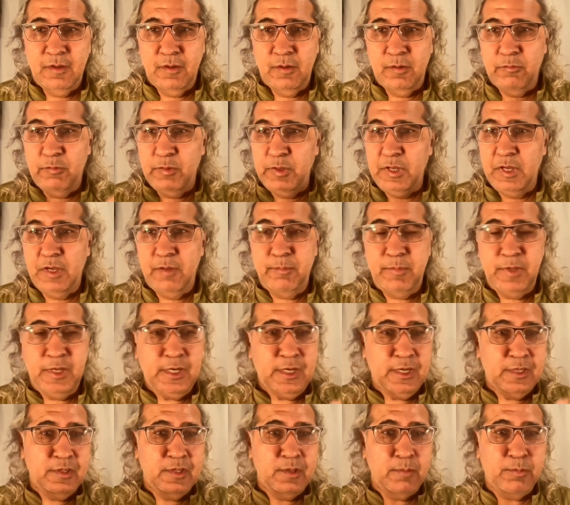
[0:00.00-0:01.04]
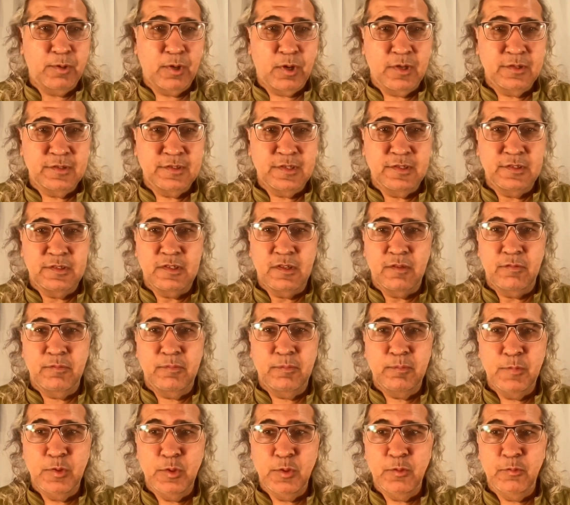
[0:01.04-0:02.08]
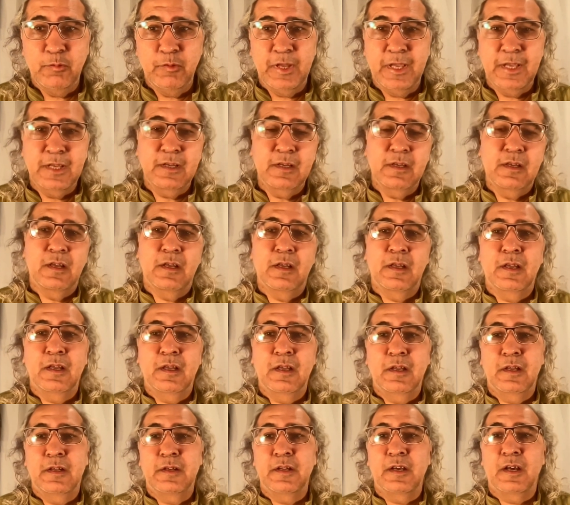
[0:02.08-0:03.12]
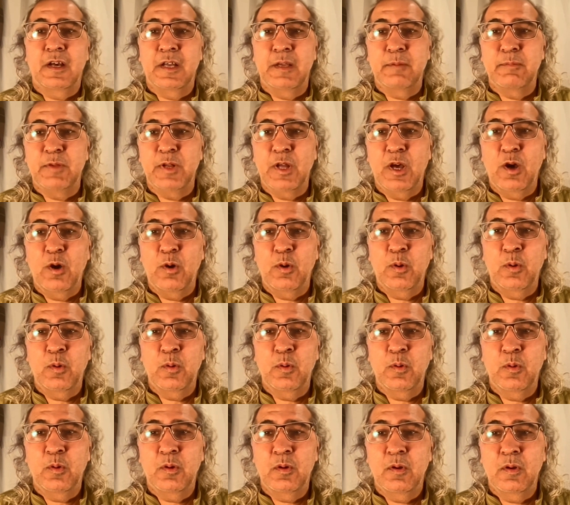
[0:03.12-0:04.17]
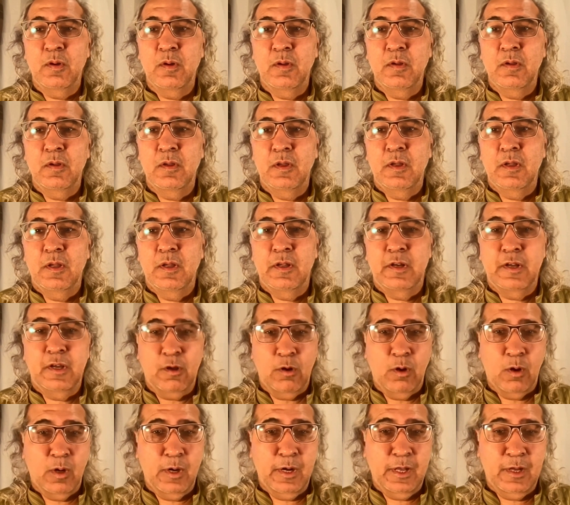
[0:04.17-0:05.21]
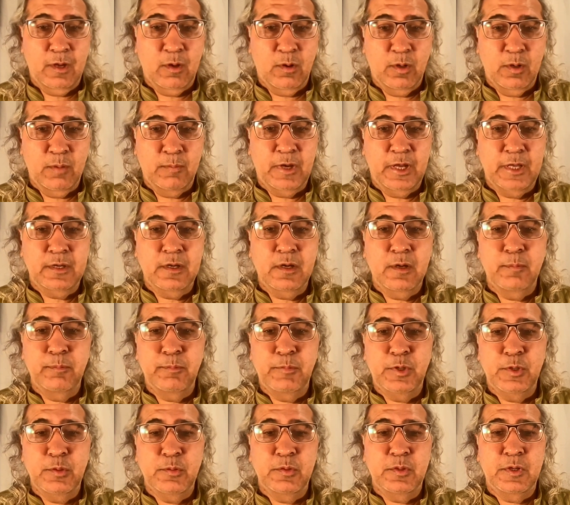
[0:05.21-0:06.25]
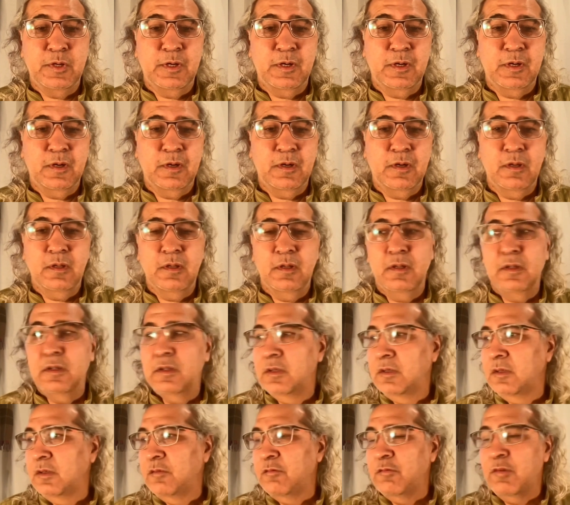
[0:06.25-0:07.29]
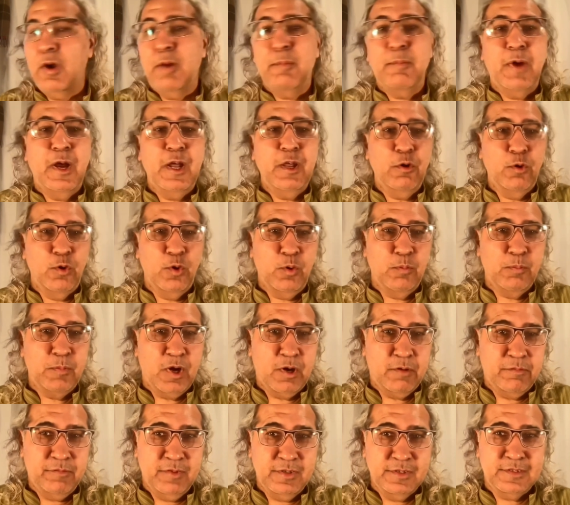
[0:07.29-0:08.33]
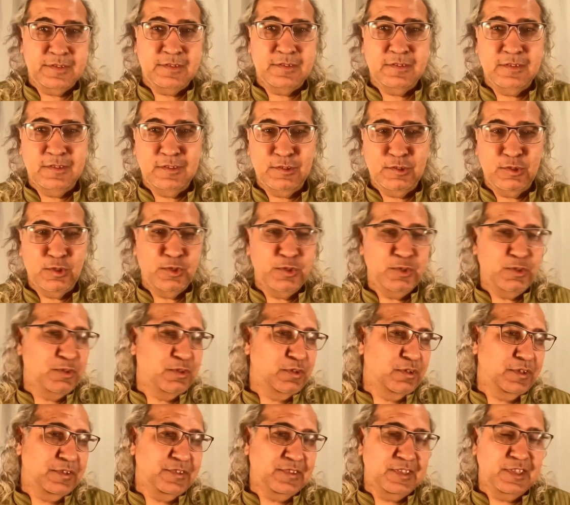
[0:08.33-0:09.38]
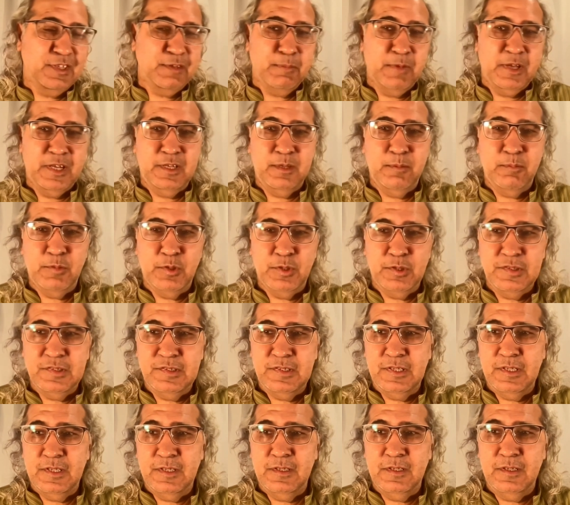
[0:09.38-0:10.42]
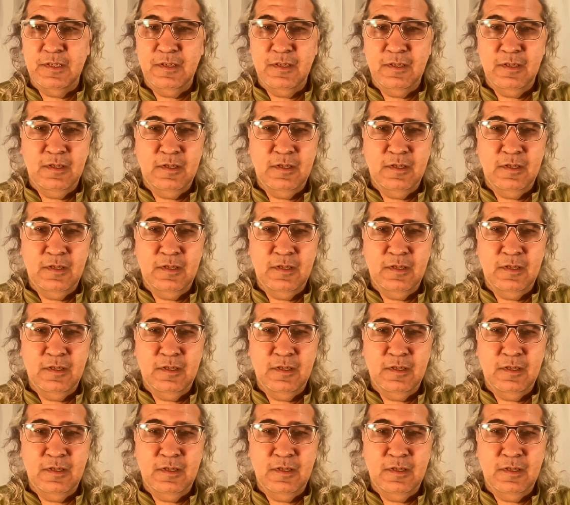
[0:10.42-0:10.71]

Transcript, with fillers: We have been in the process of moving and I'm now recording on my computer from my home office, so you don't see many books here.